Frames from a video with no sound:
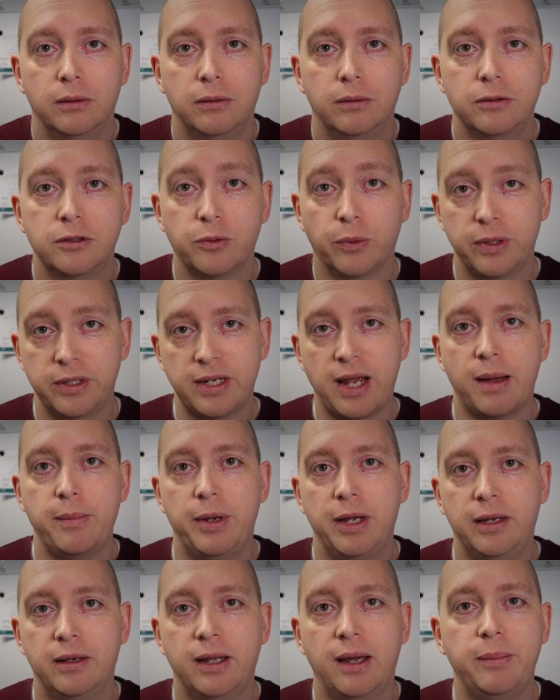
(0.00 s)
So what does that
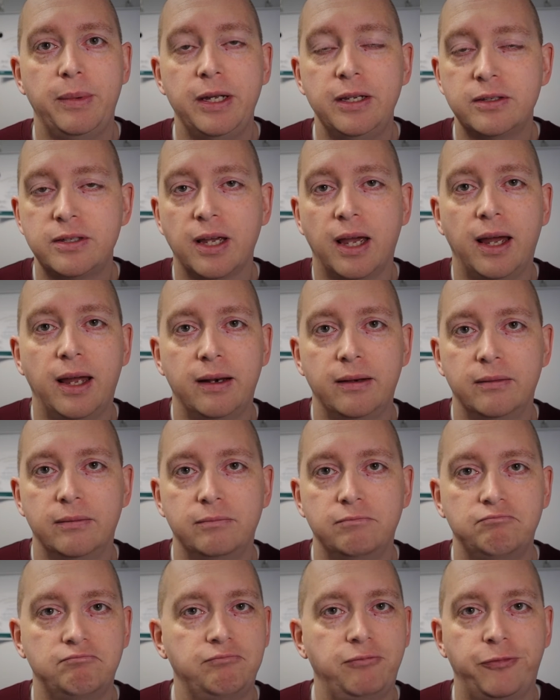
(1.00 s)
mean? That means that,
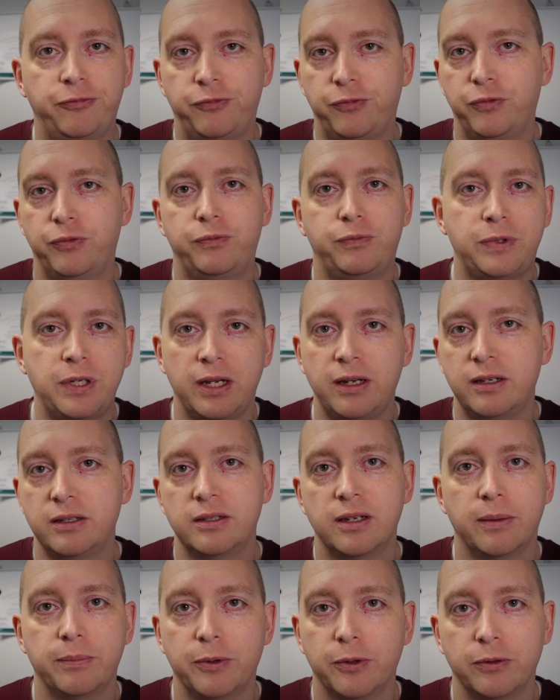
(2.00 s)
take
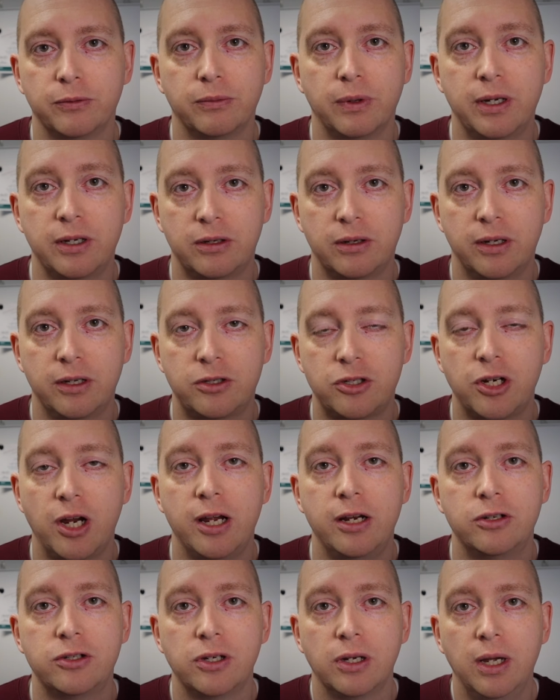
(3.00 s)
example,
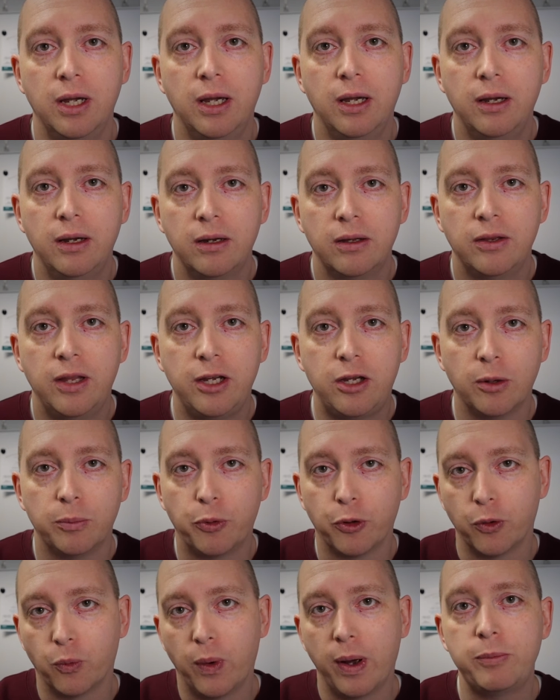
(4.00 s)
Exchange, they could
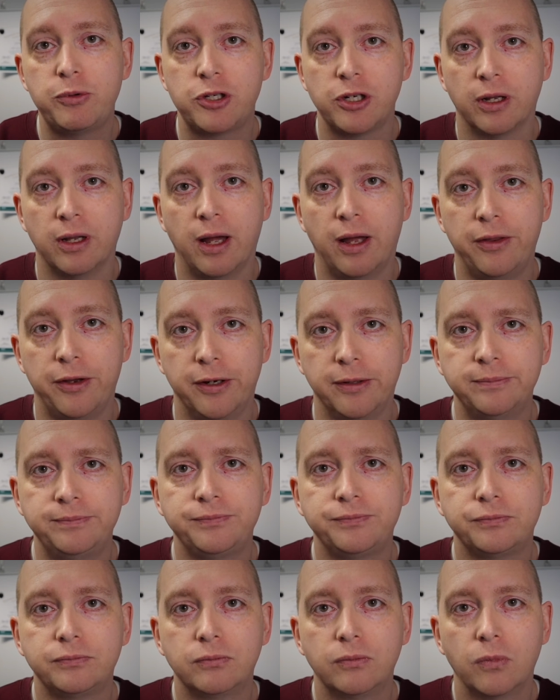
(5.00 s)
put a web shell on there
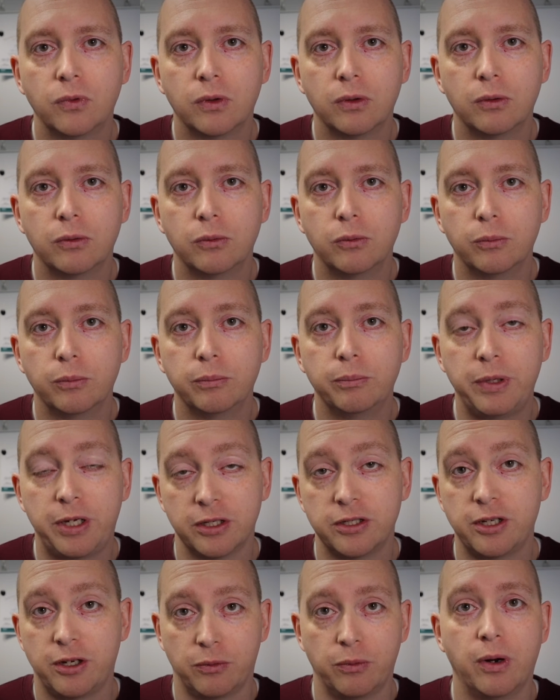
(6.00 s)

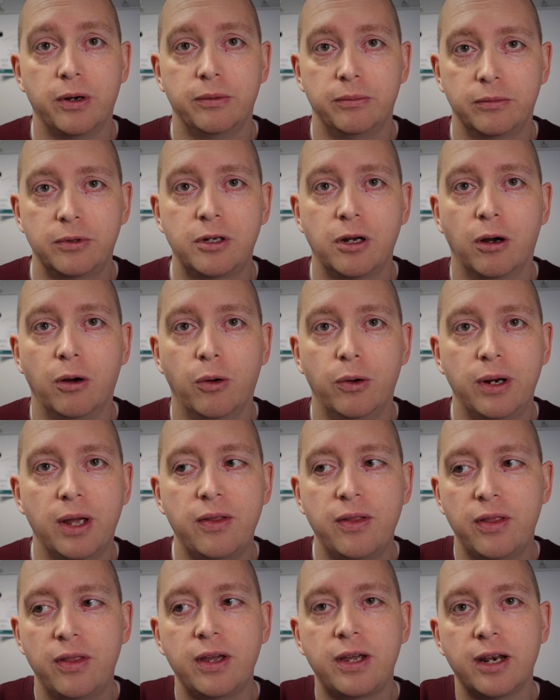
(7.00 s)
because they could run code,
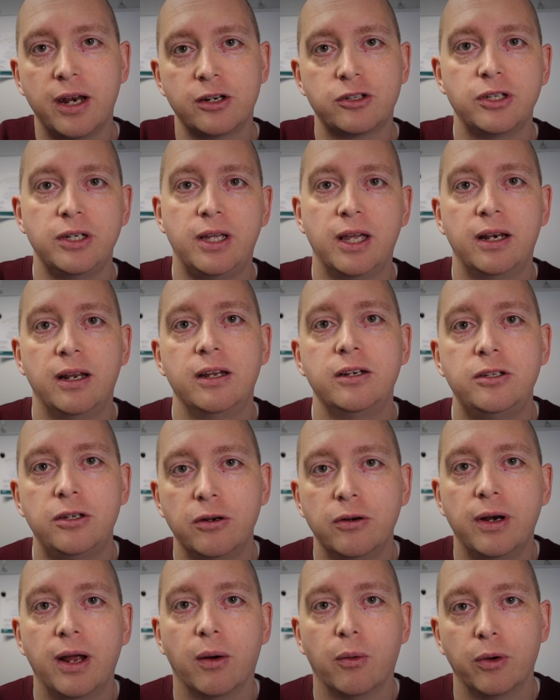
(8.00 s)
and then they can actually get into
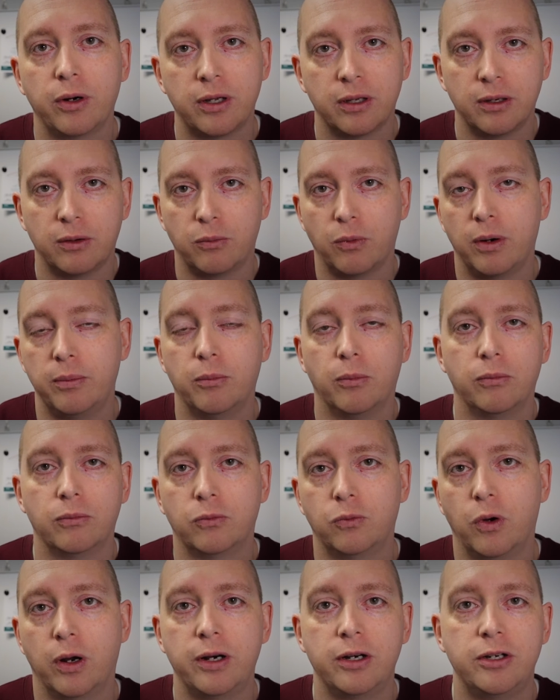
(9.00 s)
your network and then
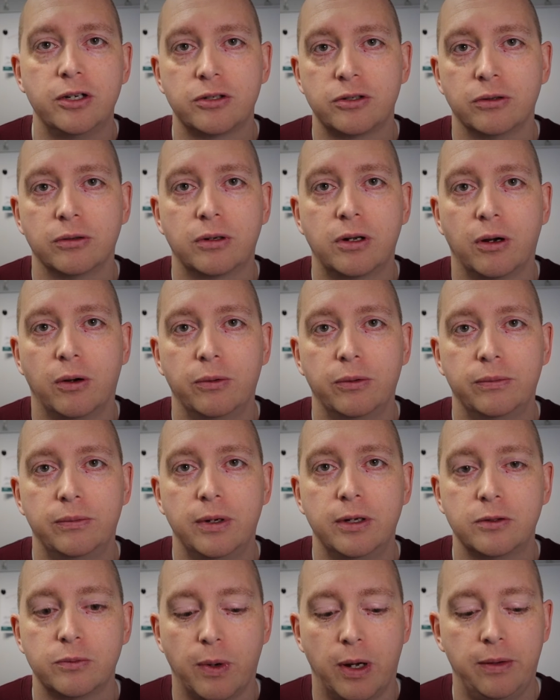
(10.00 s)
run additional code
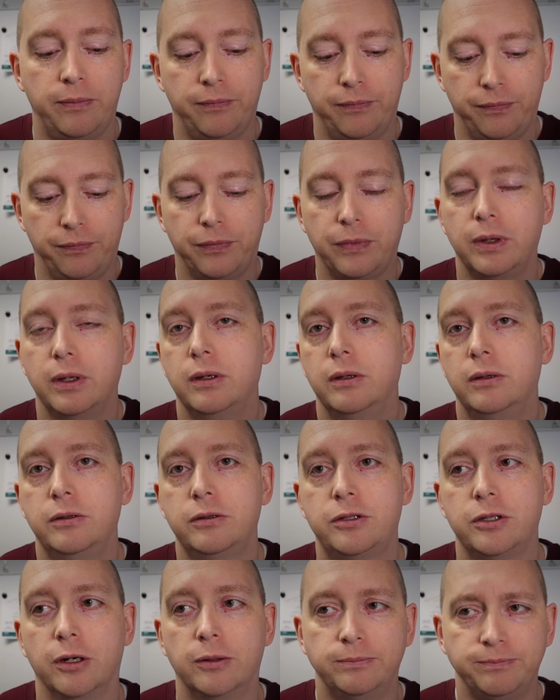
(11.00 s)
as well.
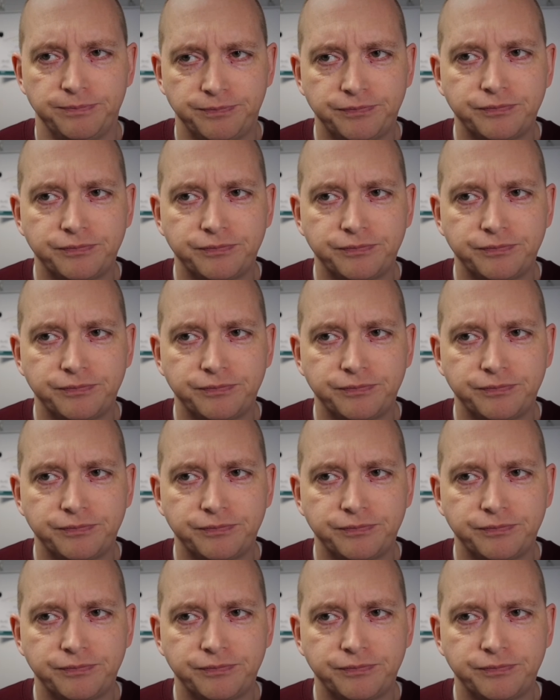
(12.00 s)
So